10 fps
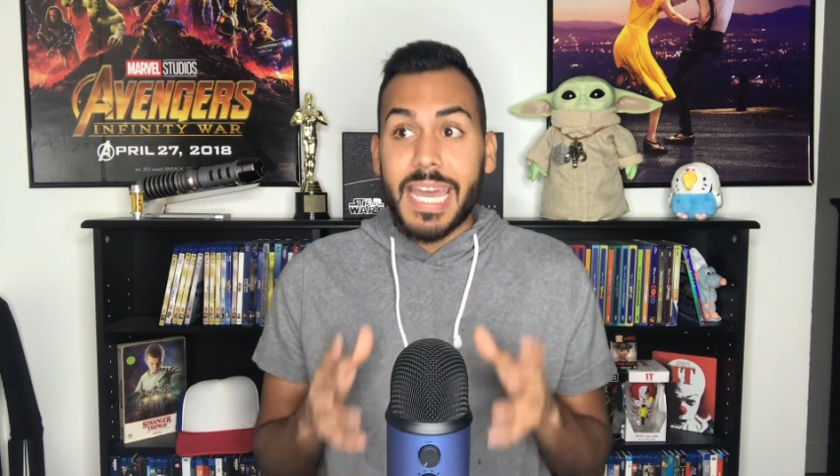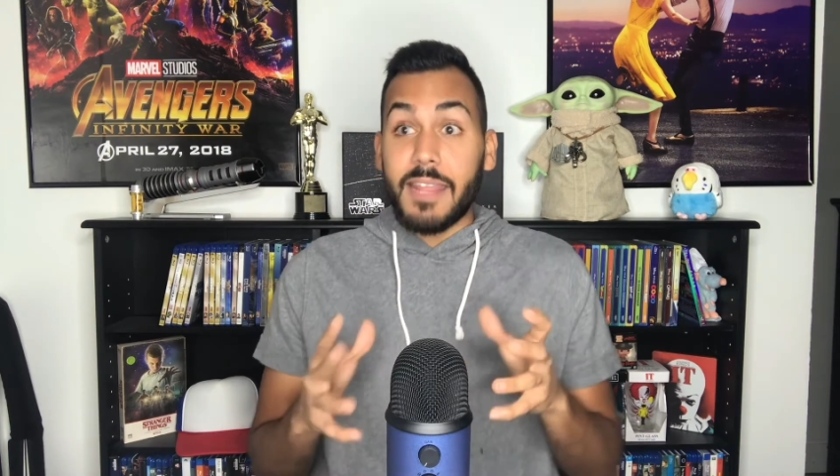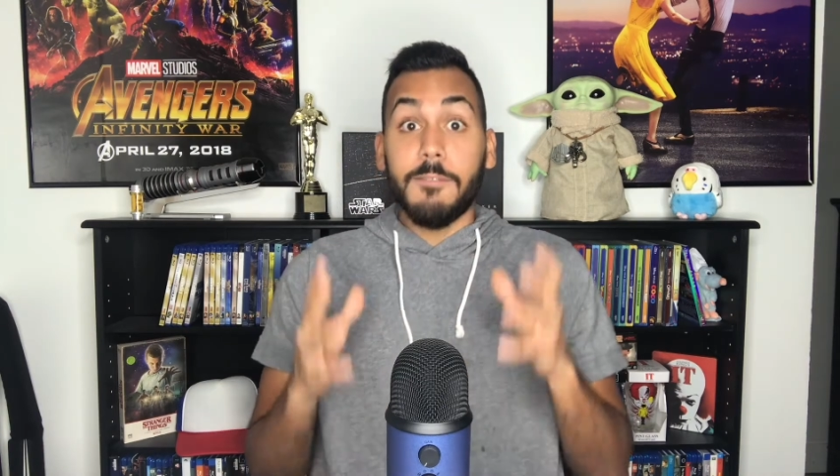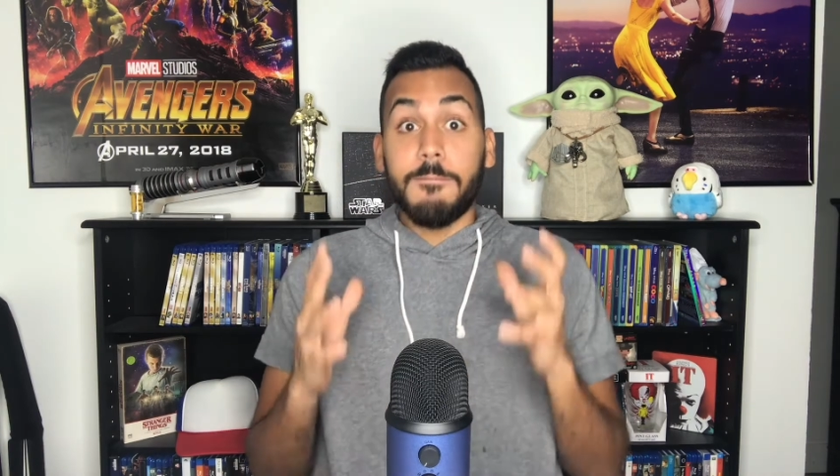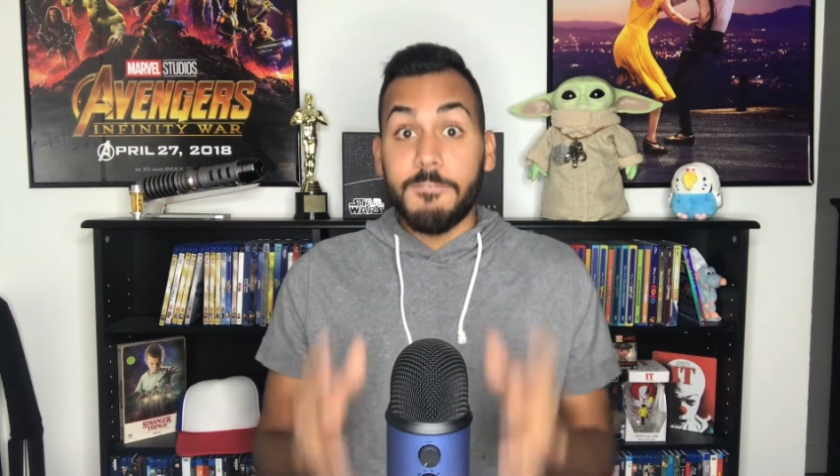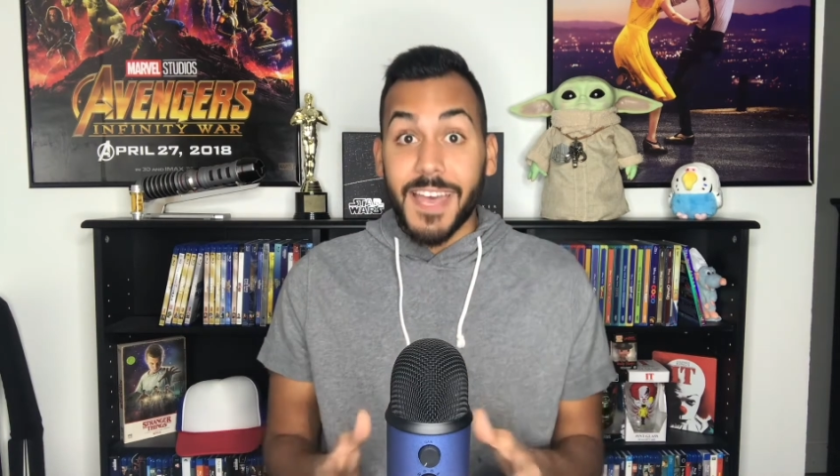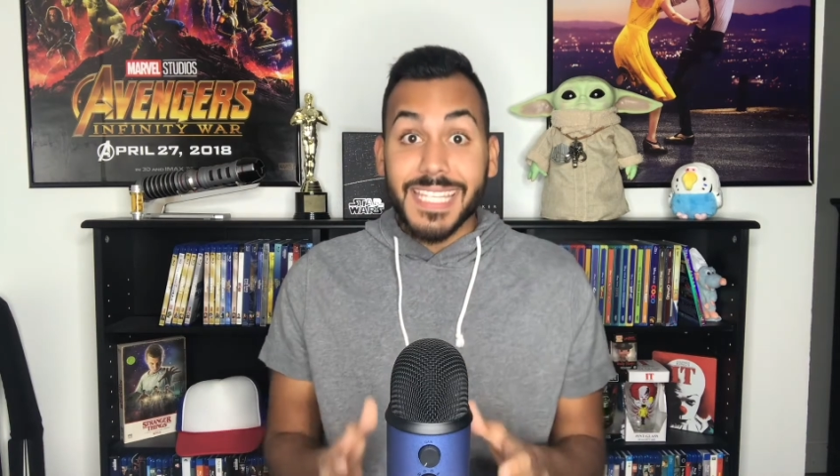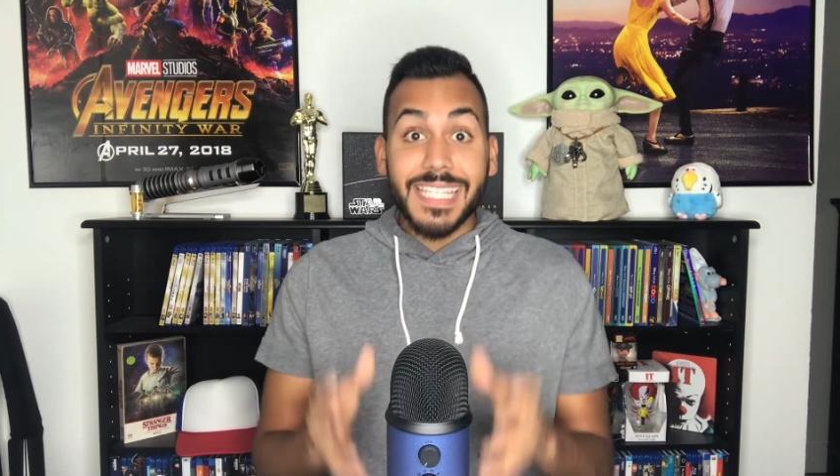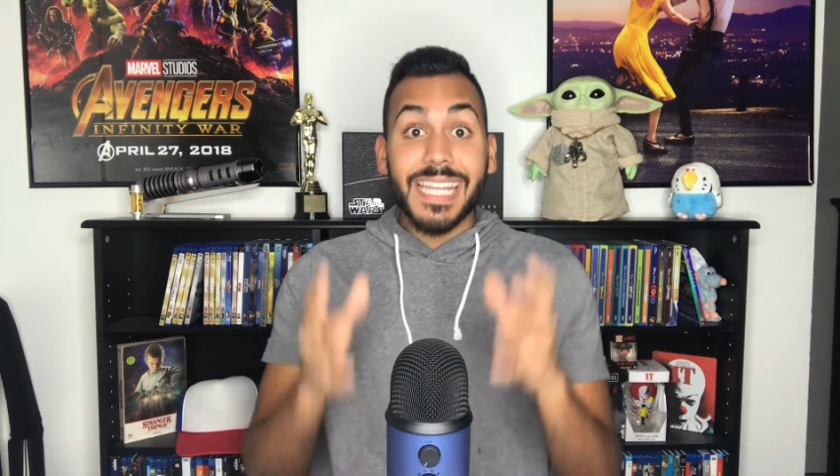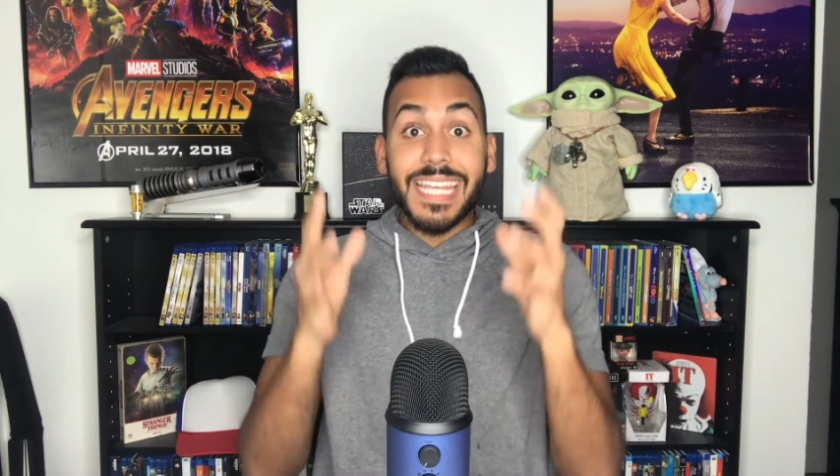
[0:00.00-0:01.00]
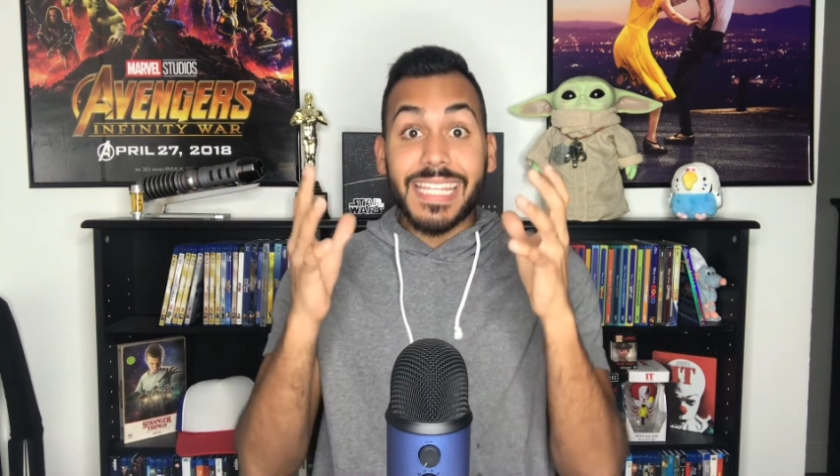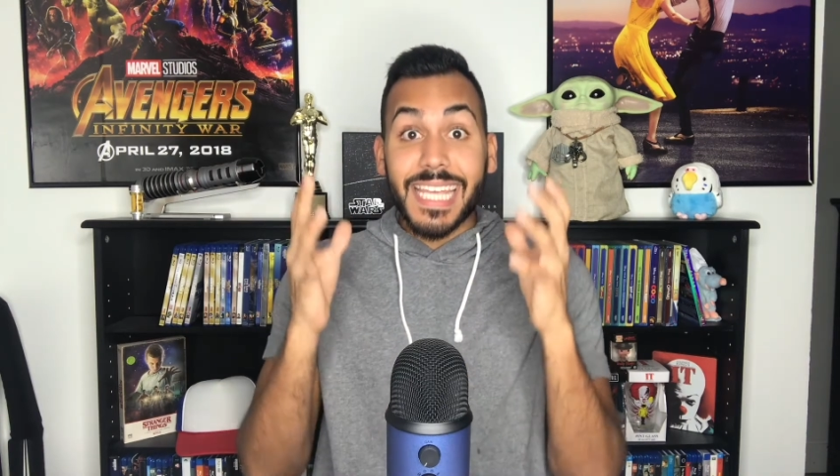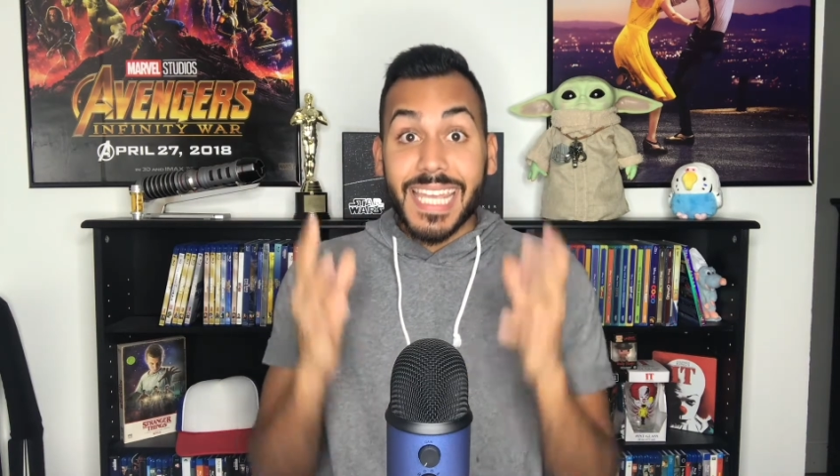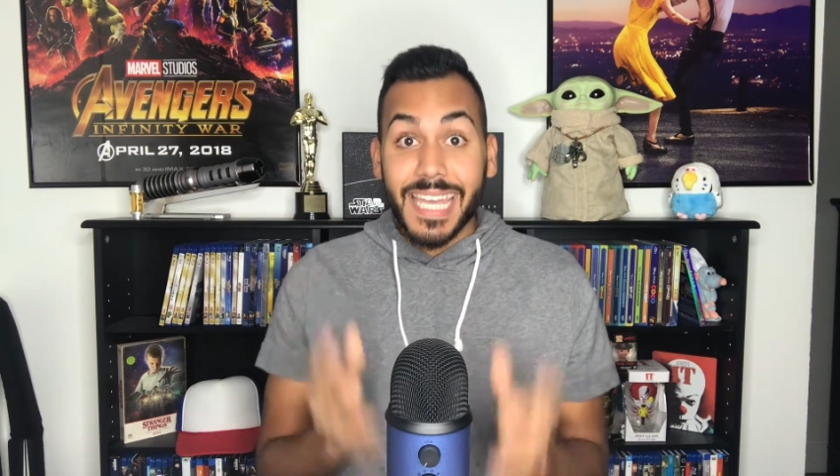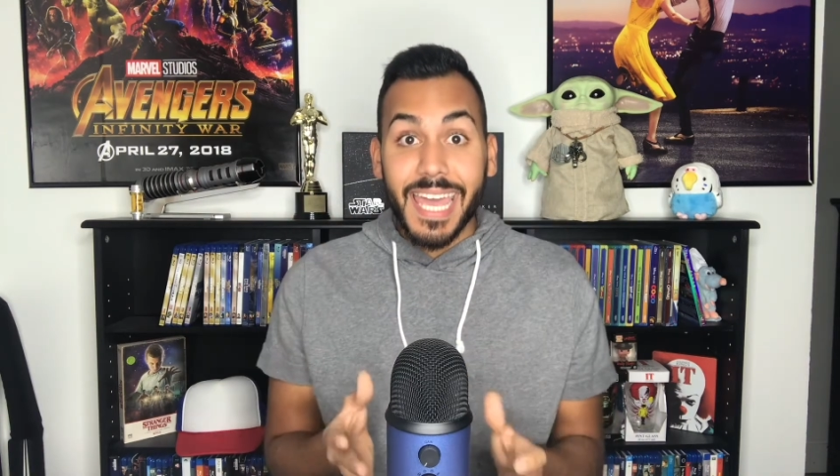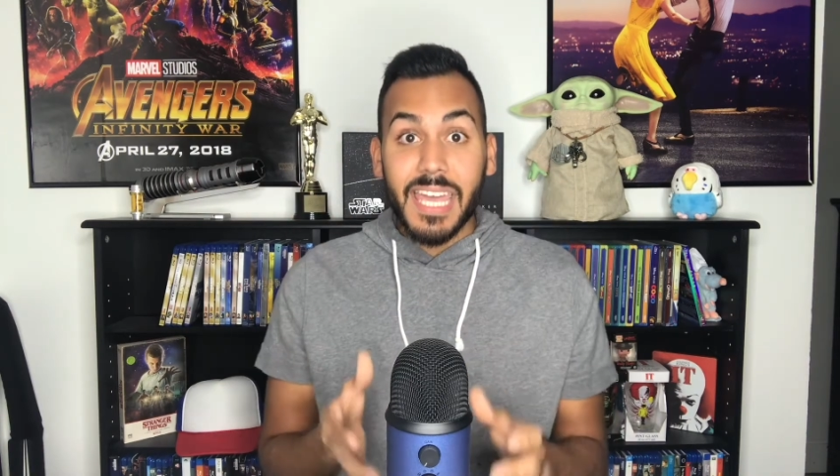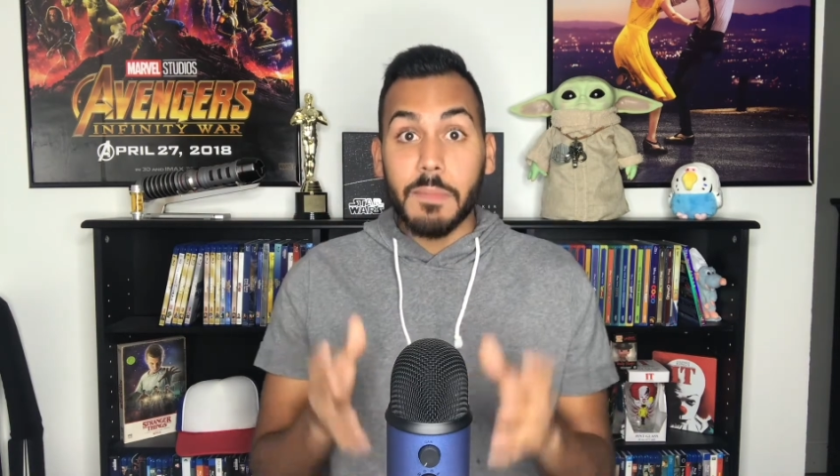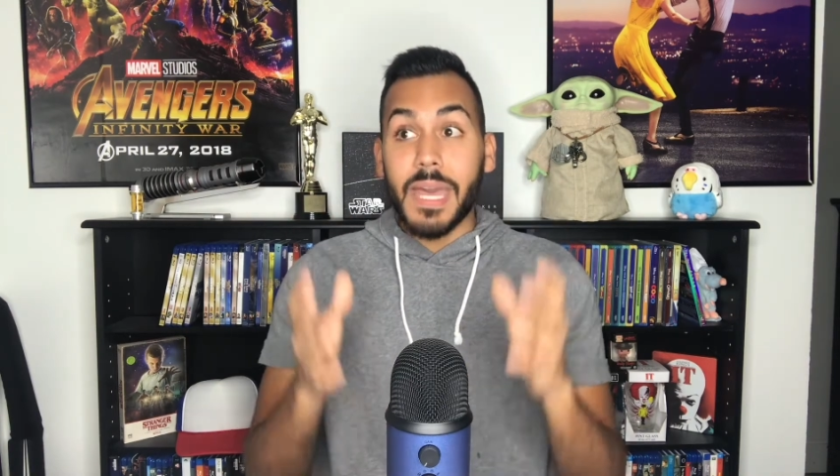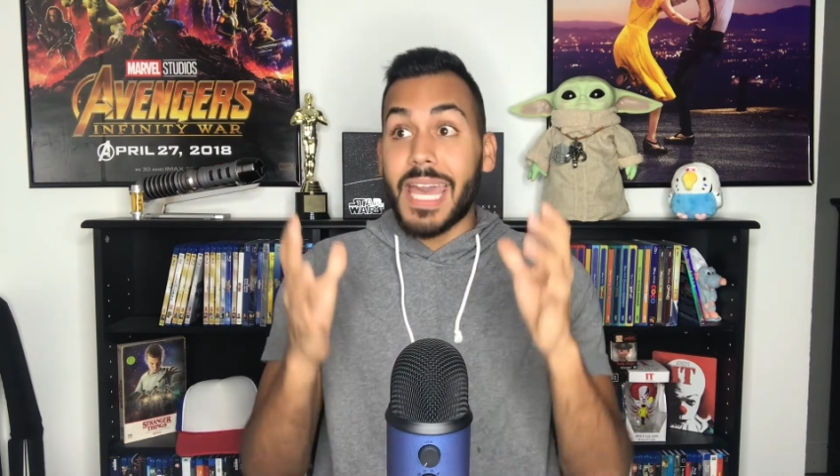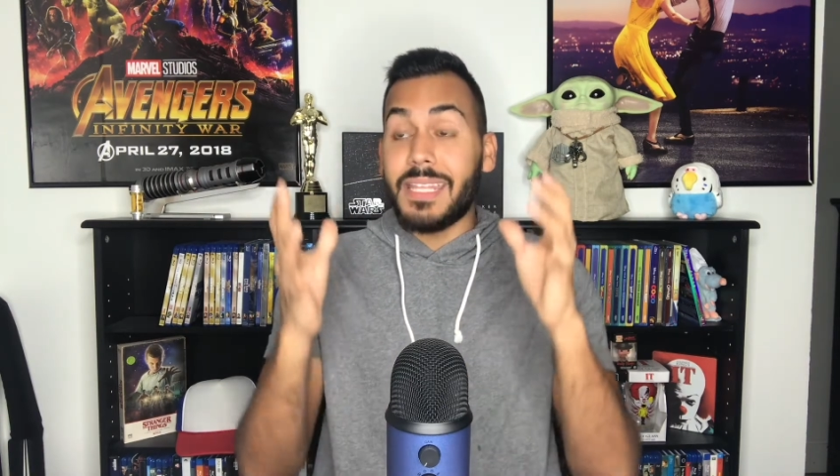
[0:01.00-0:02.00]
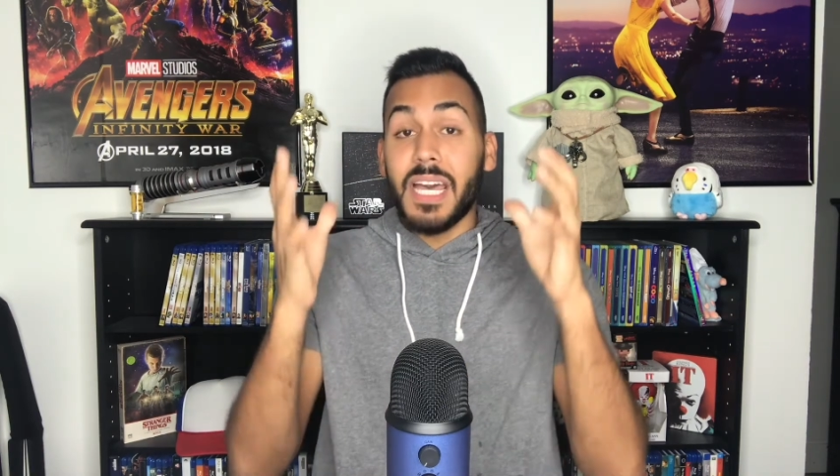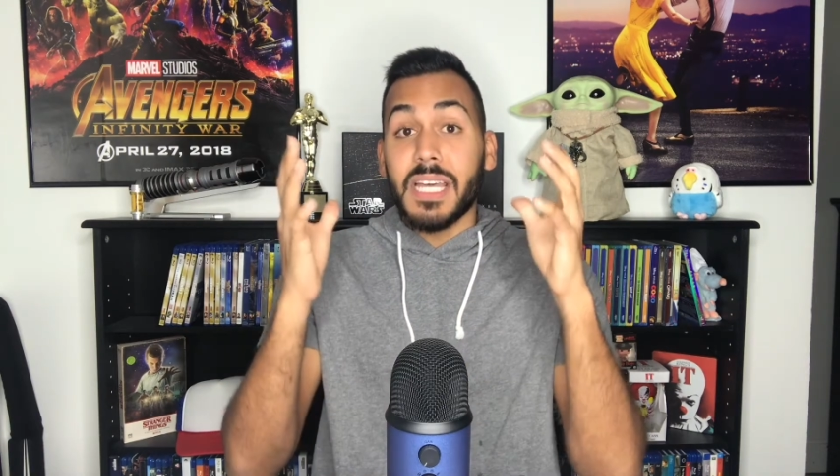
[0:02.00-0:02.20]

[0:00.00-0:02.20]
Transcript: and invested in the game and